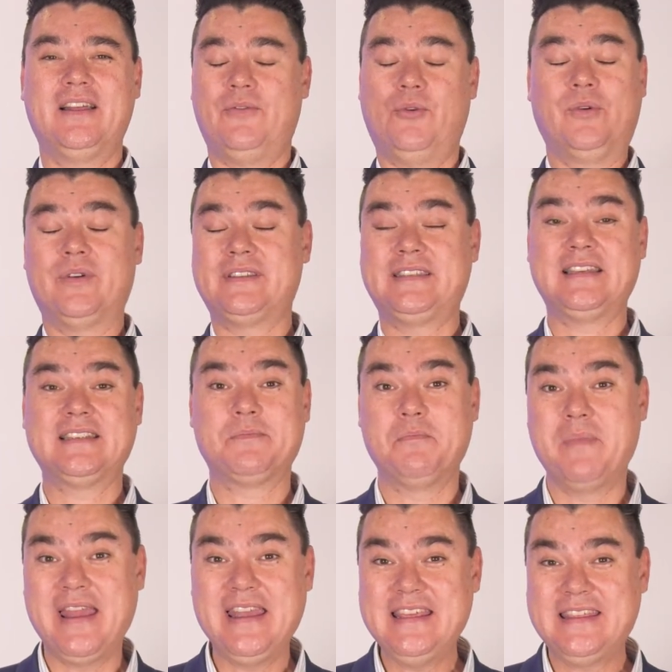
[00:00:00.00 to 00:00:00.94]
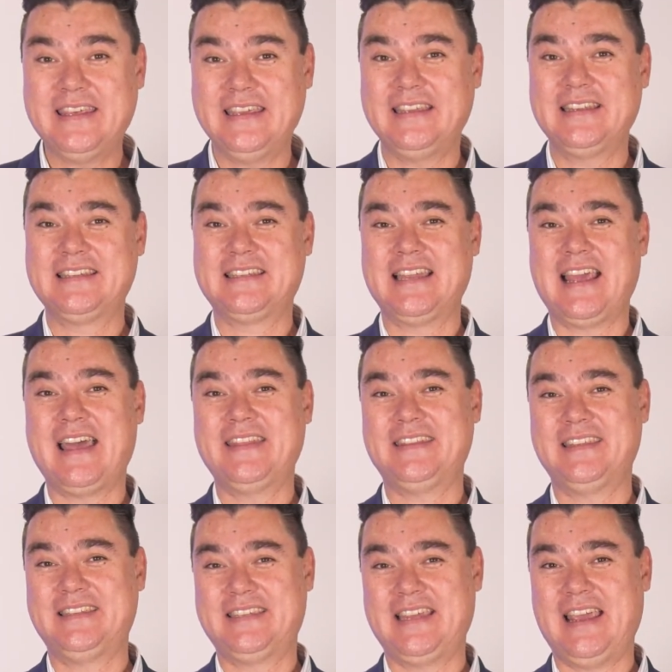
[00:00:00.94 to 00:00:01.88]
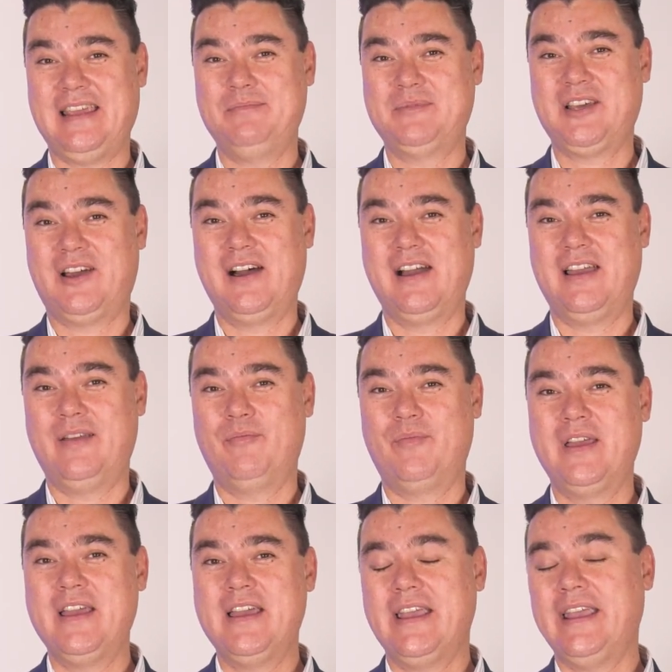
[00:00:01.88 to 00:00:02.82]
or does many things at the same time.